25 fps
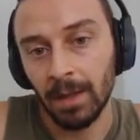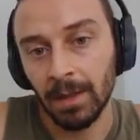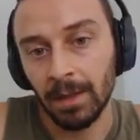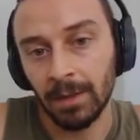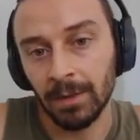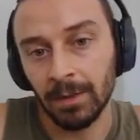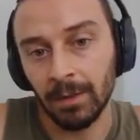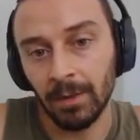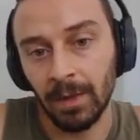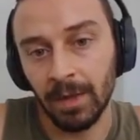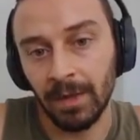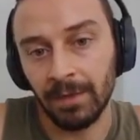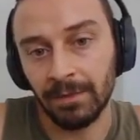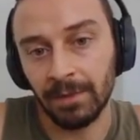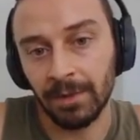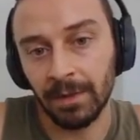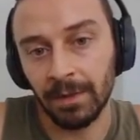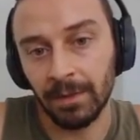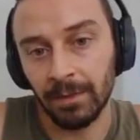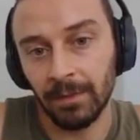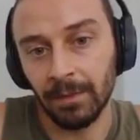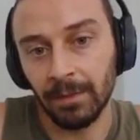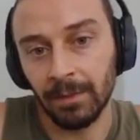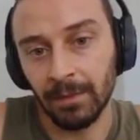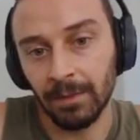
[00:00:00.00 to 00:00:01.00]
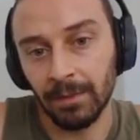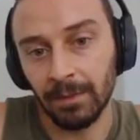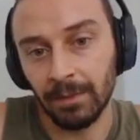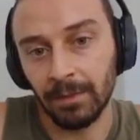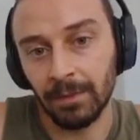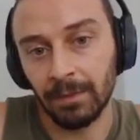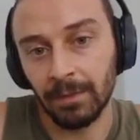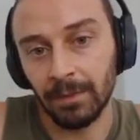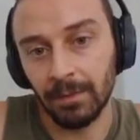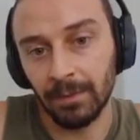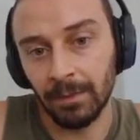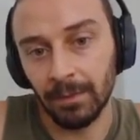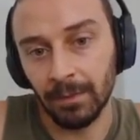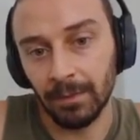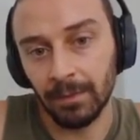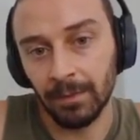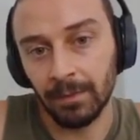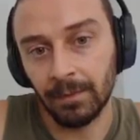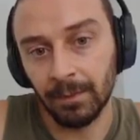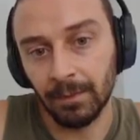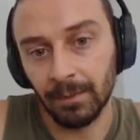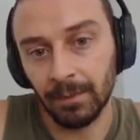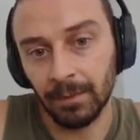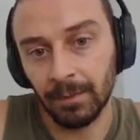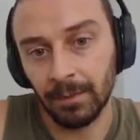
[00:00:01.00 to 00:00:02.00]
So we'll have to
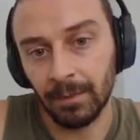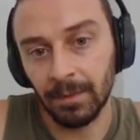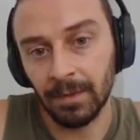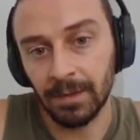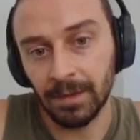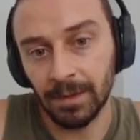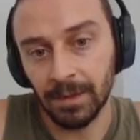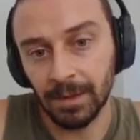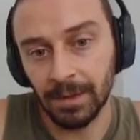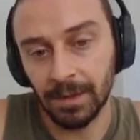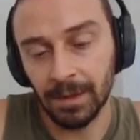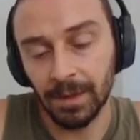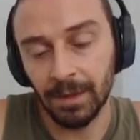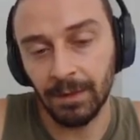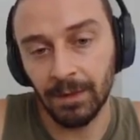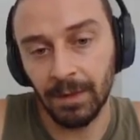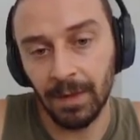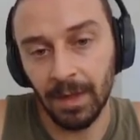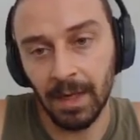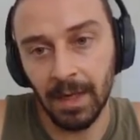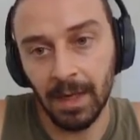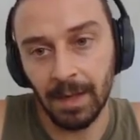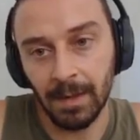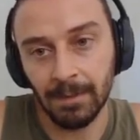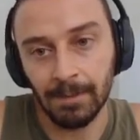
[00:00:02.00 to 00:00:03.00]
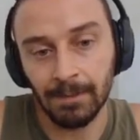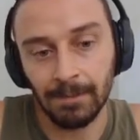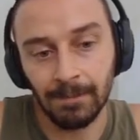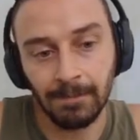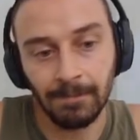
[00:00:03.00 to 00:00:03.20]
consider that